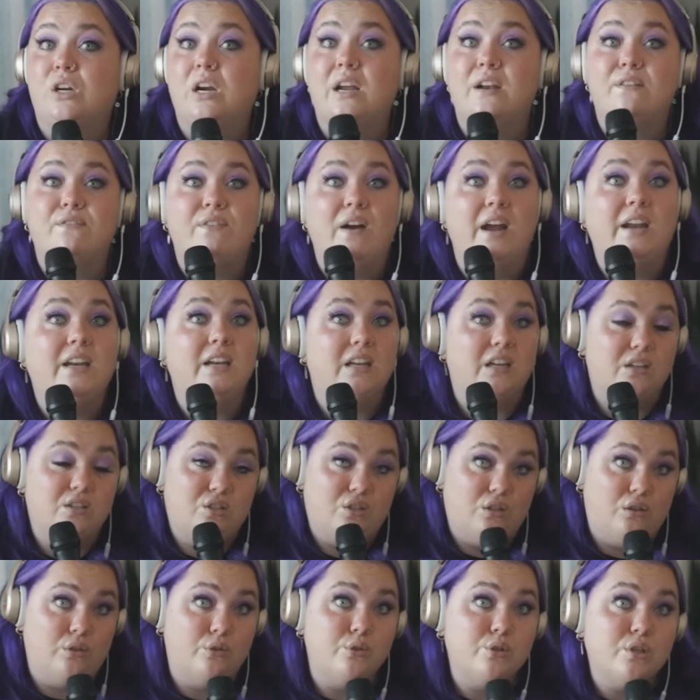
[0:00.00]
and finding a
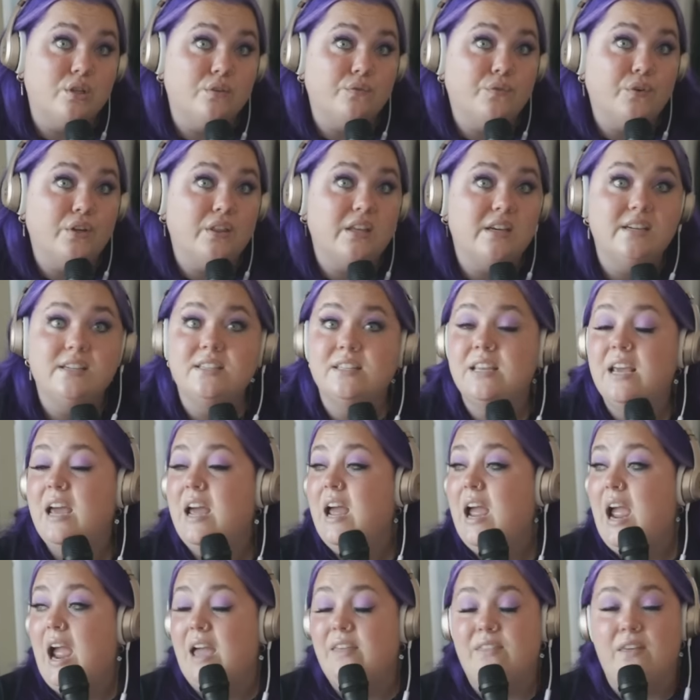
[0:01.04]
solution for this,
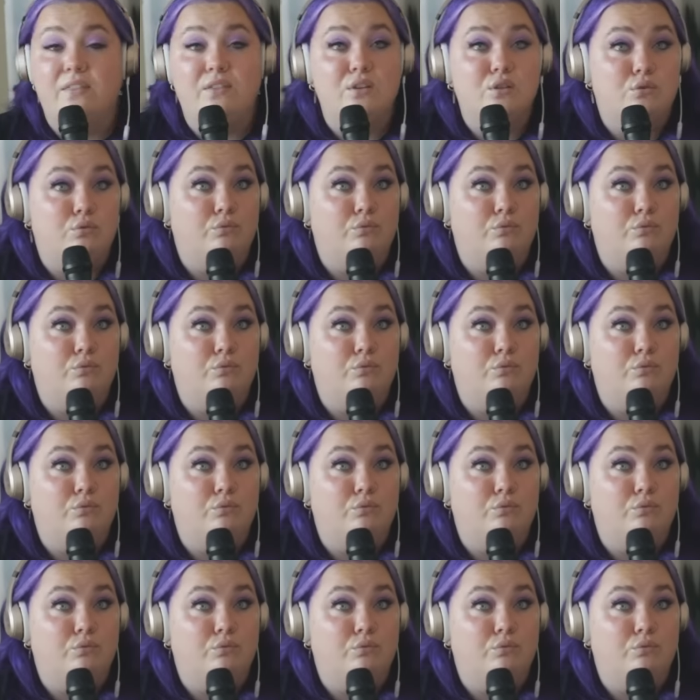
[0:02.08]
and that this